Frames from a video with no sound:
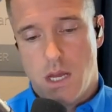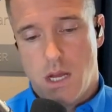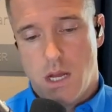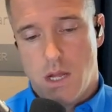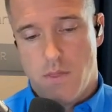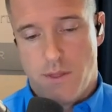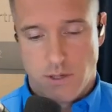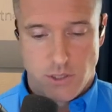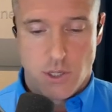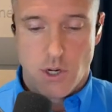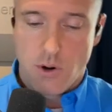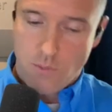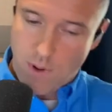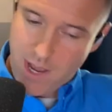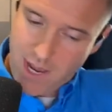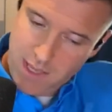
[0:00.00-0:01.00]
There's no
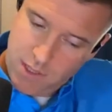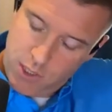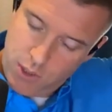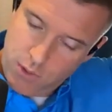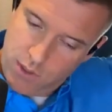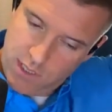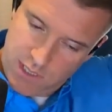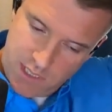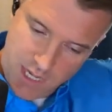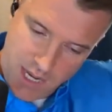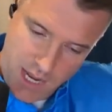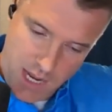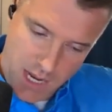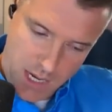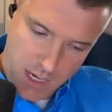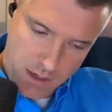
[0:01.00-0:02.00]
way that you could
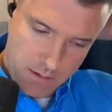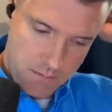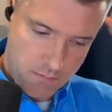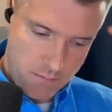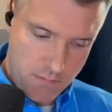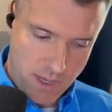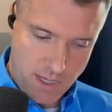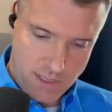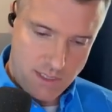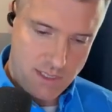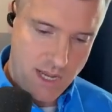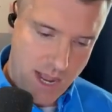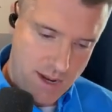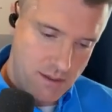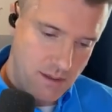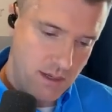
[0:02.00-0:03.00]
say
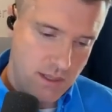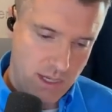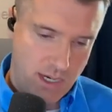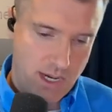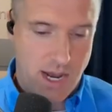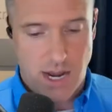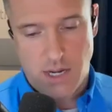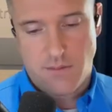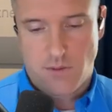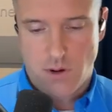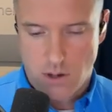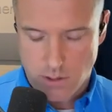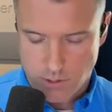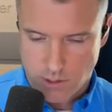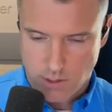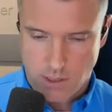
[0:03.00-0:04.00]
exactly the kind of
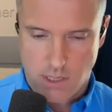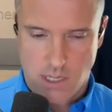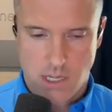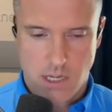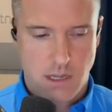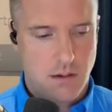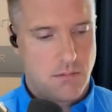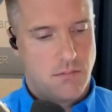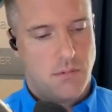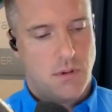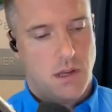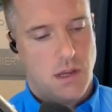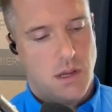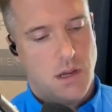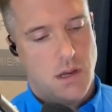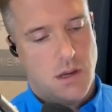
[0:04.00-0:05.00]
calls you're going to get.
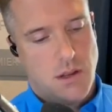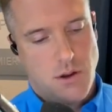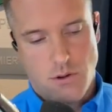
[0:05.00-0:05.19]
You're